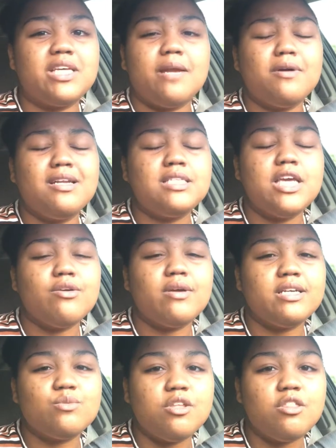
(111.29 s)
and I'm gonna take you
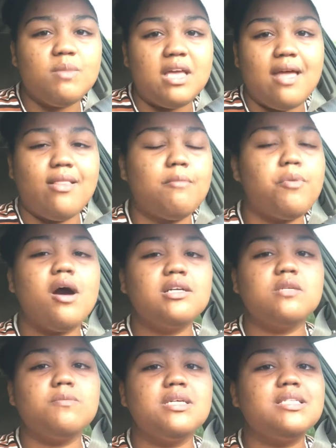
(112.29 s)
guys with me, and then
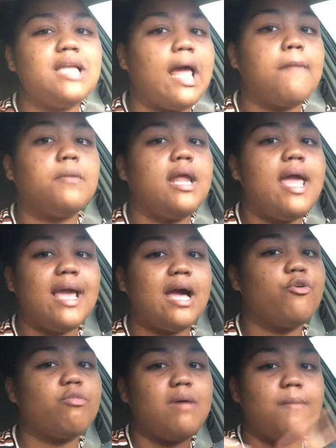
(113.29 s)
possibly today I'm gonna hang
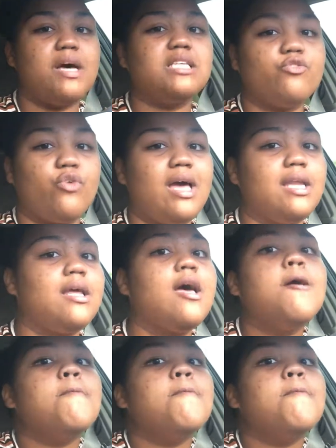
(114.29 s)
out with my best friend